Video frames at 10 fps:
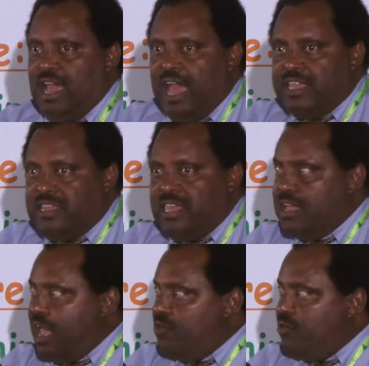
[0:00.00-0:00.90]
I
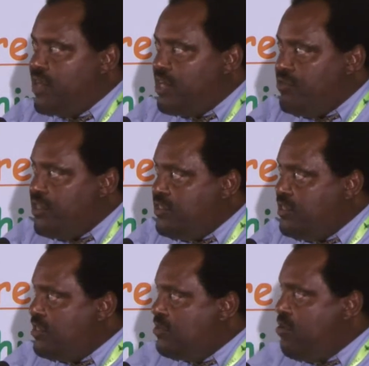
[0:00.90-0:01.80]
think I congratulate
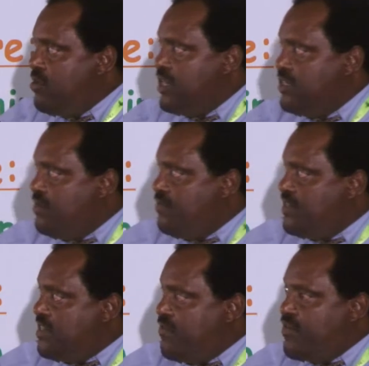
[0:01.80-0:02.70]
this Congress, the
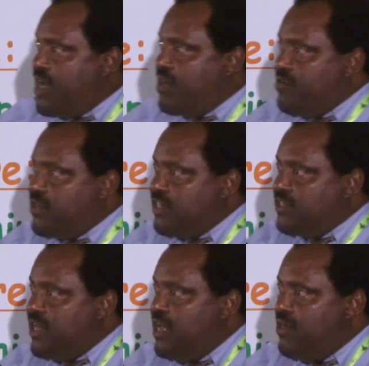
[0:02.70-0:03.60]
first Africa Congress
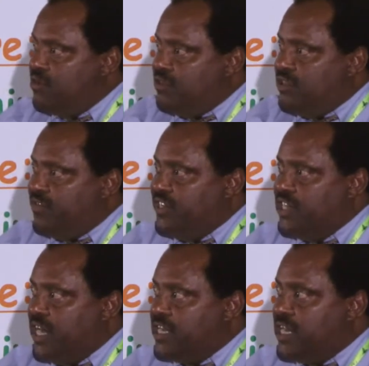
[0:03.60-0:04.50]

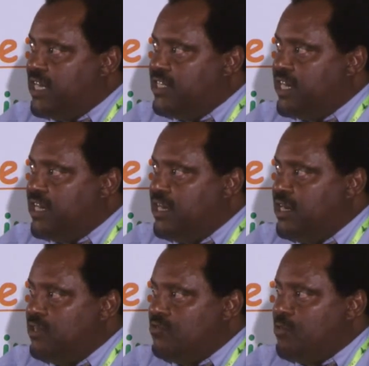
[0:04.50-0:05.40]
Conservation Agriculture,
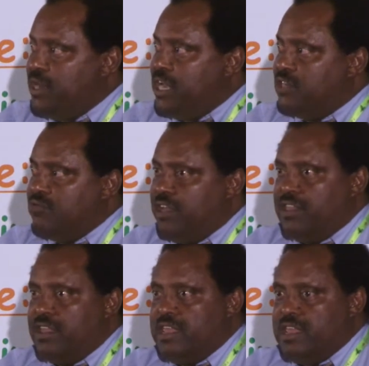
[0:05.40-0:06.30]
to bring us
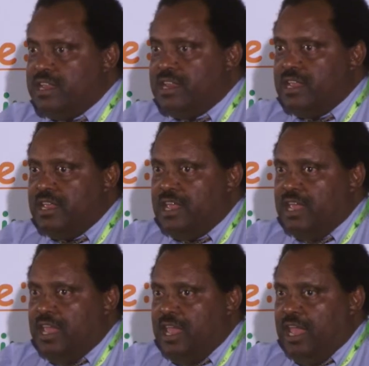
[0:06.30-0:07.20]
together here.
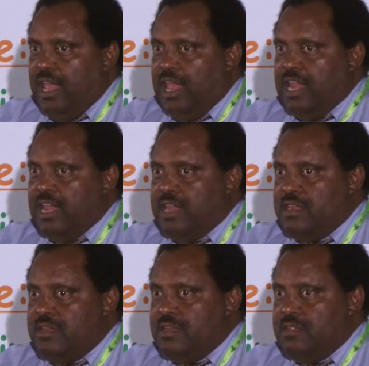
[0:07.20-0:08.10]
And
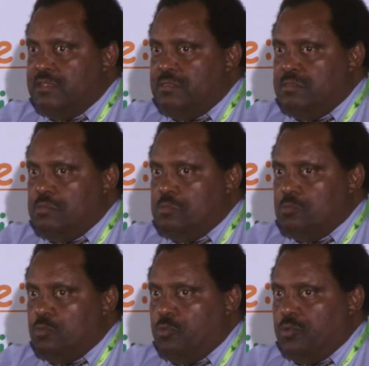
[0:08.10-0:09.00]

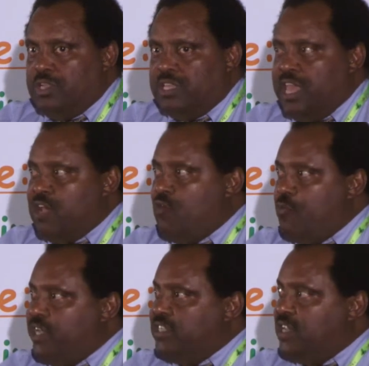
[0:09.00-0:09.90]
the
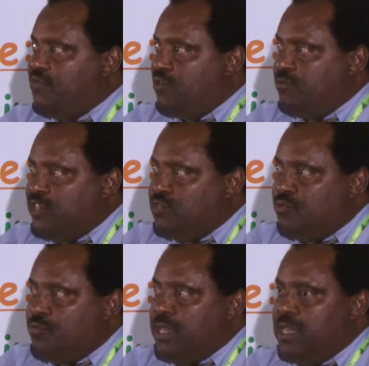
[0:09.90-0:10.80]
take-home message from this
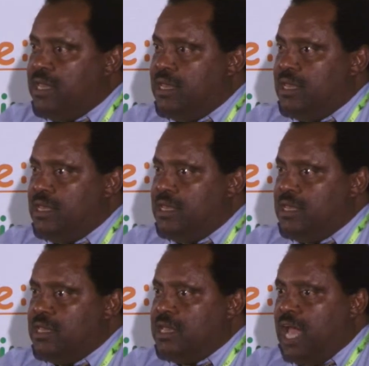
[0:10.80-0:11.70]
would be,
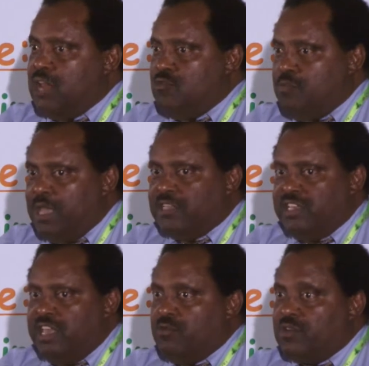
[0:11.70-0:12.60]
can we make
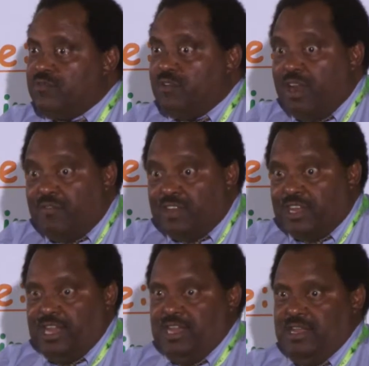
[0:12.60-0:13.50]
CA work for
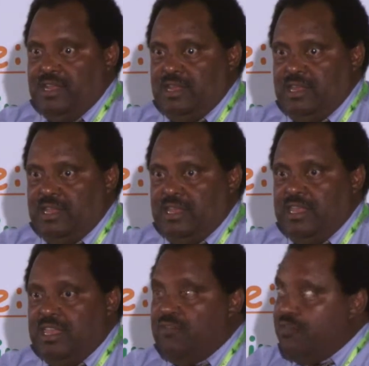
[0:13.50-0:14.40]
Africa?
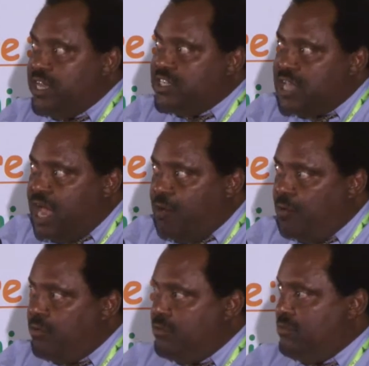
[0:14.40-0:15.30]
If yes, how?